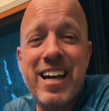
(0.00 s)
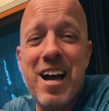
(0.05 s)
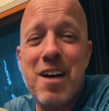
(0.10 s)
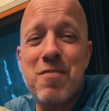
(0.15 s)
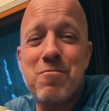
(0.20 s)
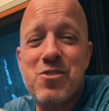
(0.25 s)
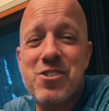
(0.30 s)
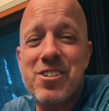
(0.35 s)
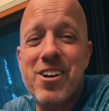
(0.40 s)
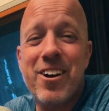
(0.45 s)
I
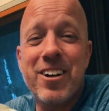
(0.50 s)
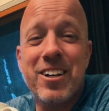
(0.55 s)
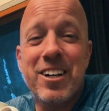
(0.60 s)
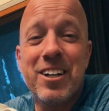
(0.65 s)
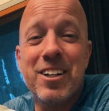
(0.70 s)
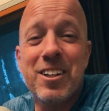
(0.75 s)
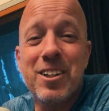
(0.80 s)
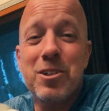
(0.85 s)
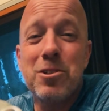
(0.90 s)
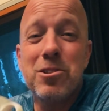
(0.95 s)
think I'm
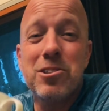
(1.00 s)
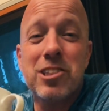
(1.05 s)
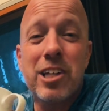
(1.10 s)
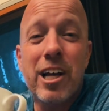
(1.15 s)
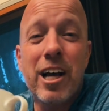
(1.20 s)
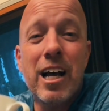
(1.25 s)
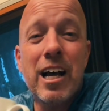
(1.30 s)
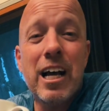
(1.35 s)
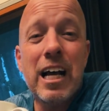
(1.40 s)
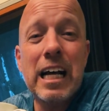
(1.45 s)
starting to
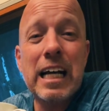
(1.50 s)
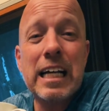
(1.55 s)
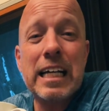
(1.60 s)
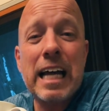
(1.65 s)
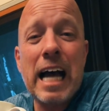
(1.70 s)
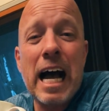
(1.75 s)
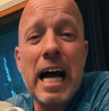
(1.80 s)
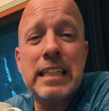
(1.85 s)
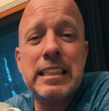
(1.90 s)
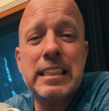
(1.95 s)
lose
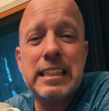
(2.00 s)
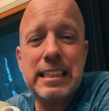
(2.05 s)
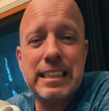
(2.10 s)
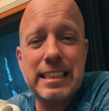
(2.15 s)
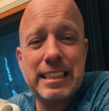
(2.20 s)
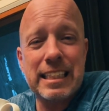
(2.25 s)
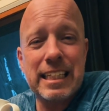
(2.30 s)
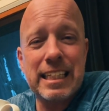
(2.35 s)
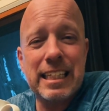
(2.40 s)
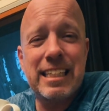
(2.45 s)

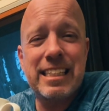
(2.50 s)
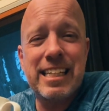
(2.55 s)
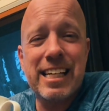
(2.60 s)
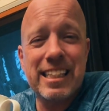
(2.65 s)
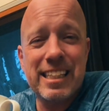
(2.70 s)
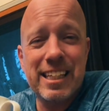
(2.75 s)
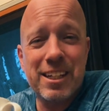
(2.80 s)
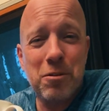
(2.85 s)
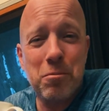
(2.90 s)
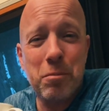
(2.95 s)

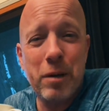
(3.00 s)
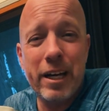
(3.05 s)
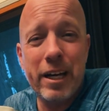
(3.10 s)
consciousness